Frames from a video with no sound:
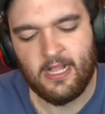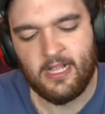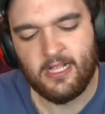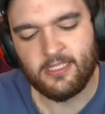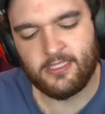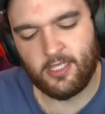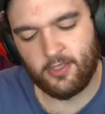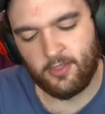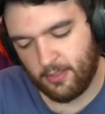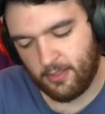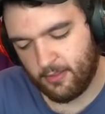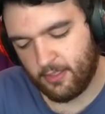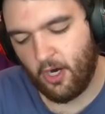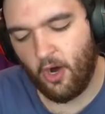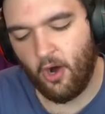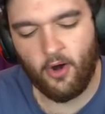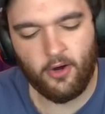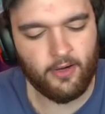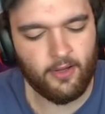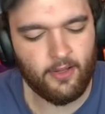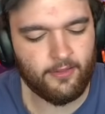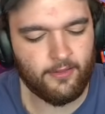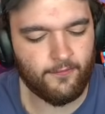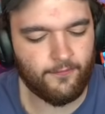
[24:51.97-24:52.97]
So the
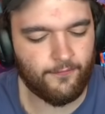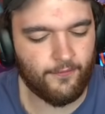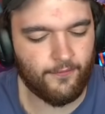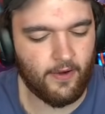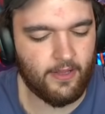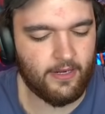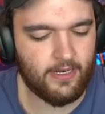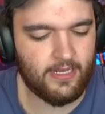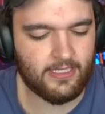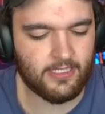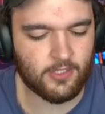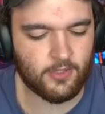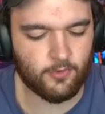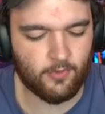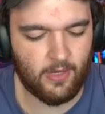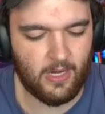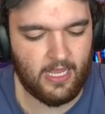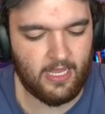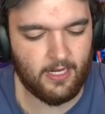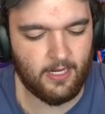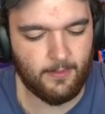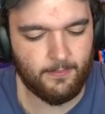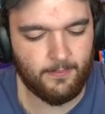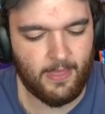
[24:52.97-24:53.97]
card on the front is
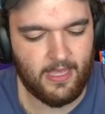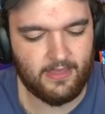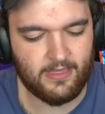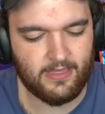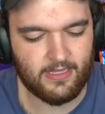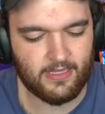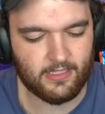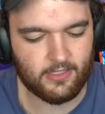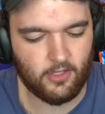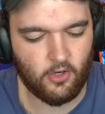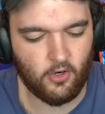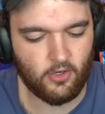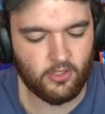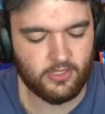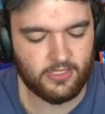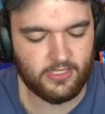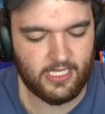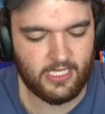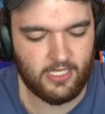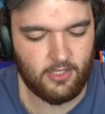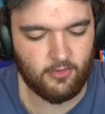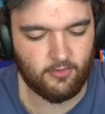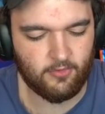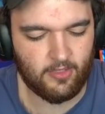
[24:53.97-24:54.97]
random, and then the cards
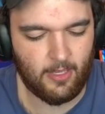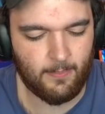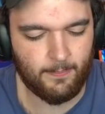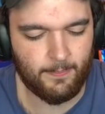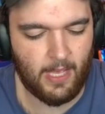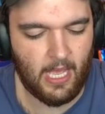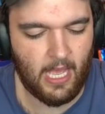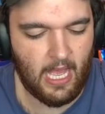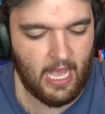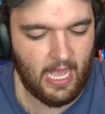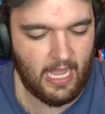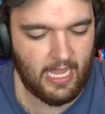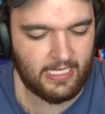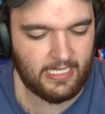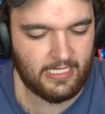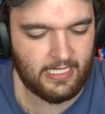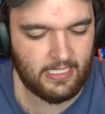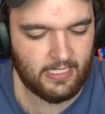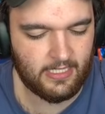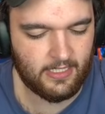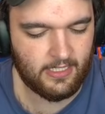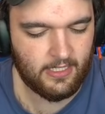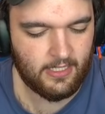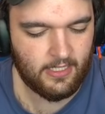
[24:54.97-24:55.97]
that you get behind
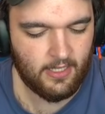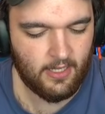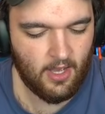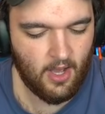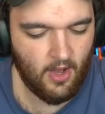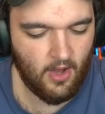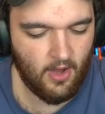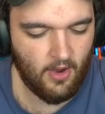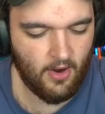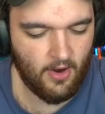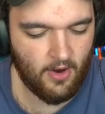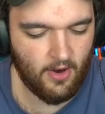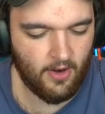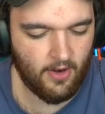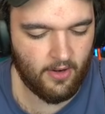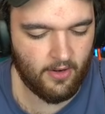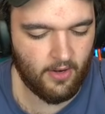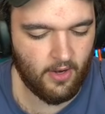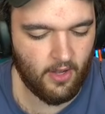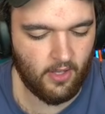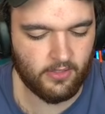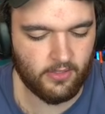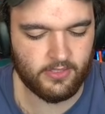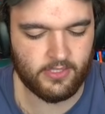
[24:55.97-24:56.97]
it
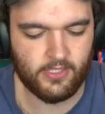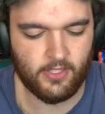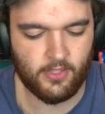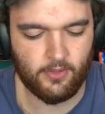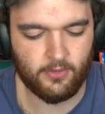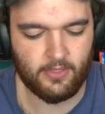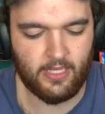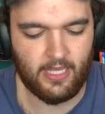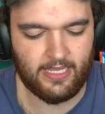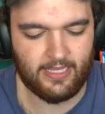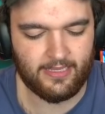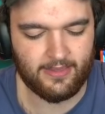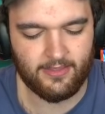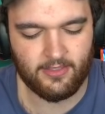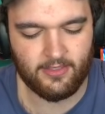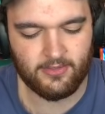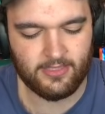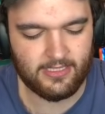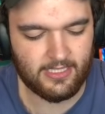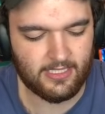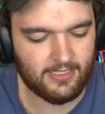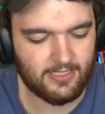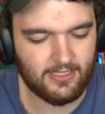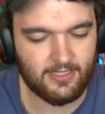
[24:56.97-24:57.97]
are also like
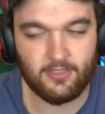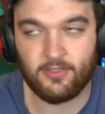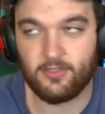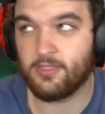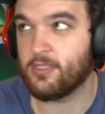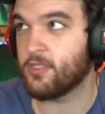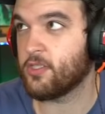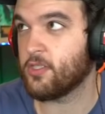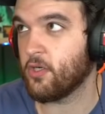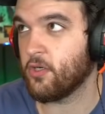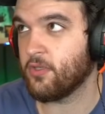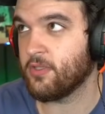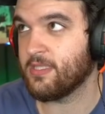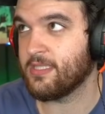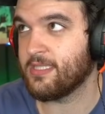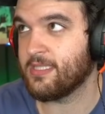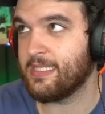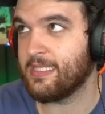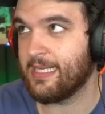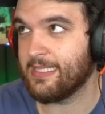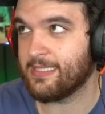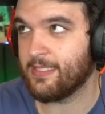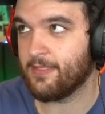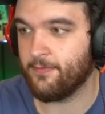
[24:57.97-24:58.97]
there's a there's certain
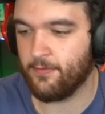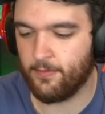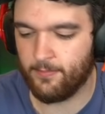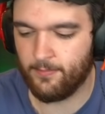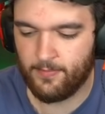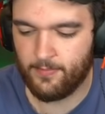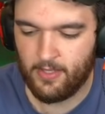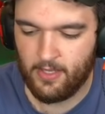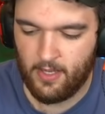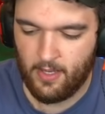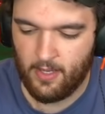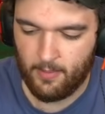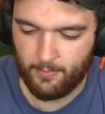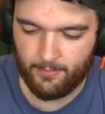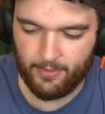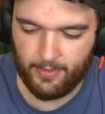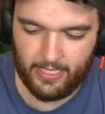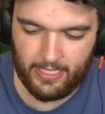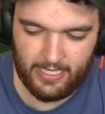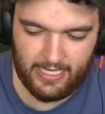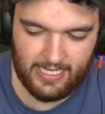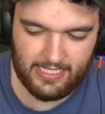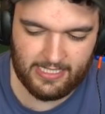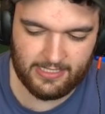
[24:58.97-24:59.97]
sets of them,
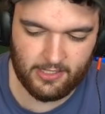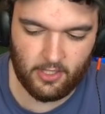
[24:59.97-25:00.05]
but it's